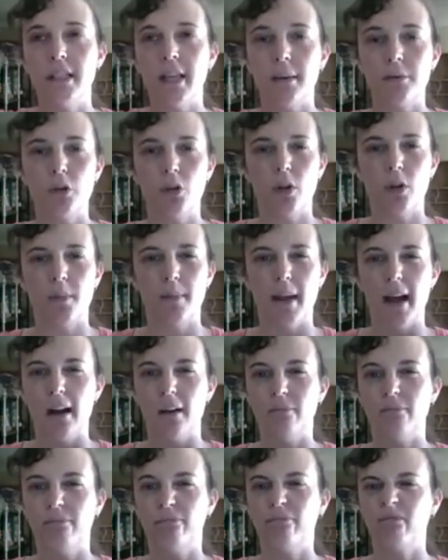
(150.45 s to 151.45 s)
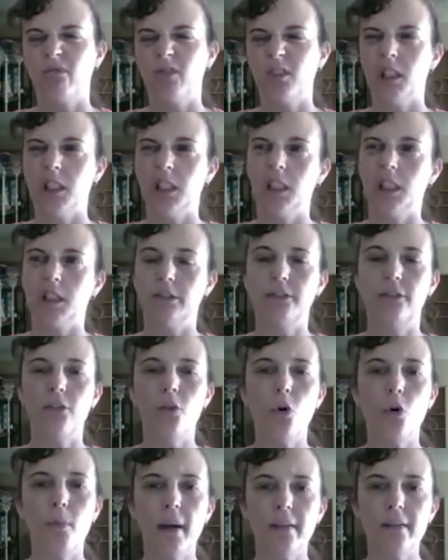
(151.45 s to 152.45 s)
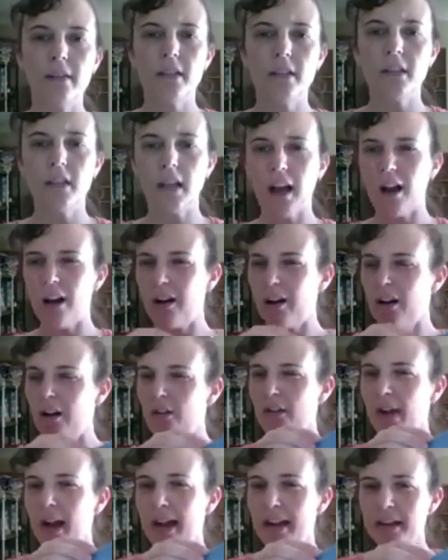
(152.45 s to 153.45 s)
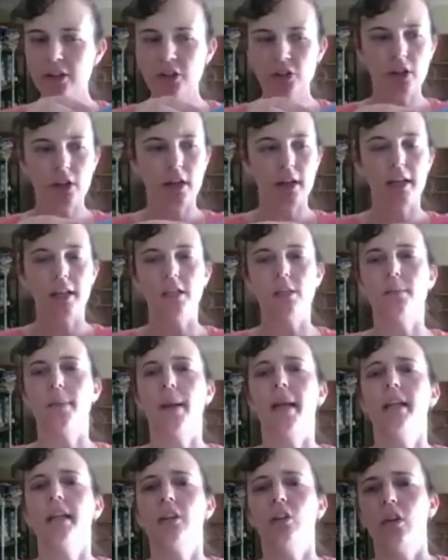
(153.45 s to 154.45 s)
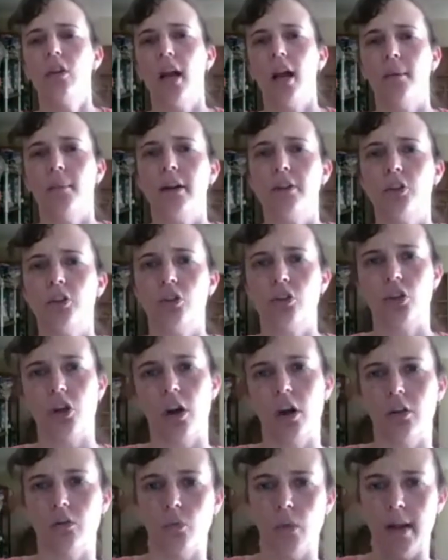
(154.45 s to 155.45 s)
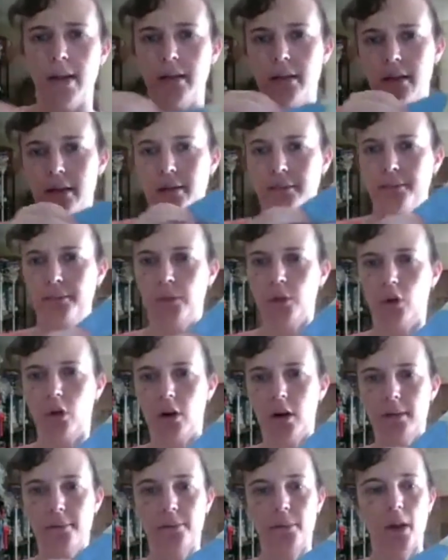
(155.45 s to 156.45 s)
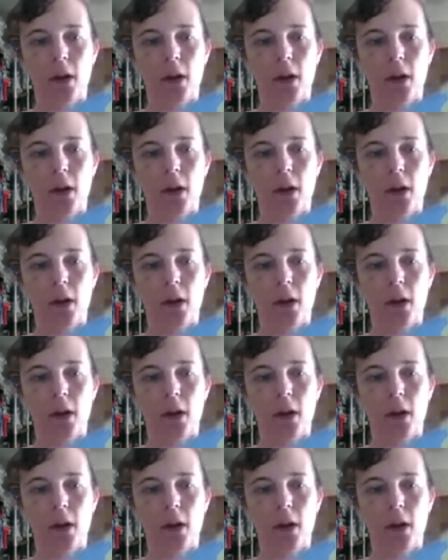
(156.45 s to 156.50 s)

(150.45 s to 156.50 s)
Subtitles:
up to about 4 months of age, depending on how much your child wets. All right.